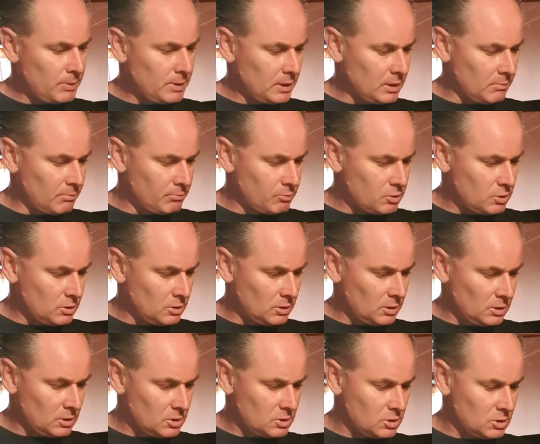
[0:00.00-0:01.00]
You can
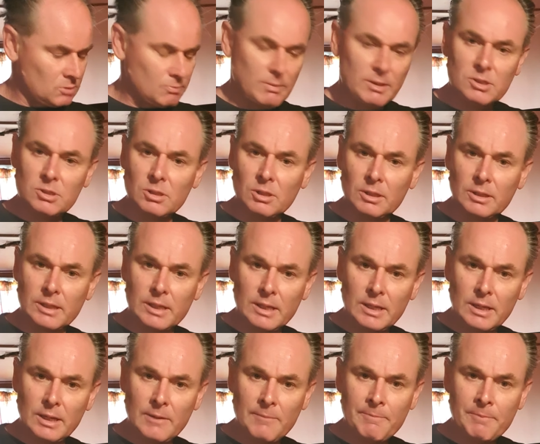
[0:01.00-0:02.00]
condition this muscle in
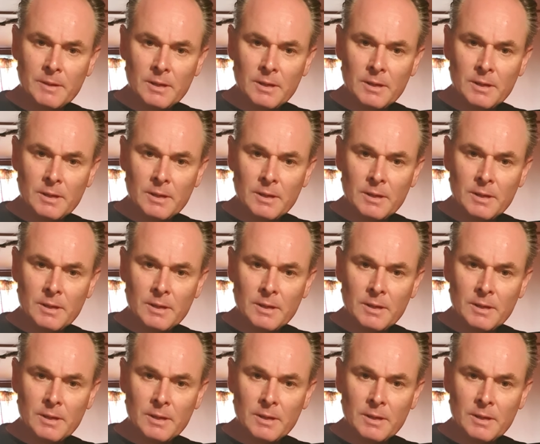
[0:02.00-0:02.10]
here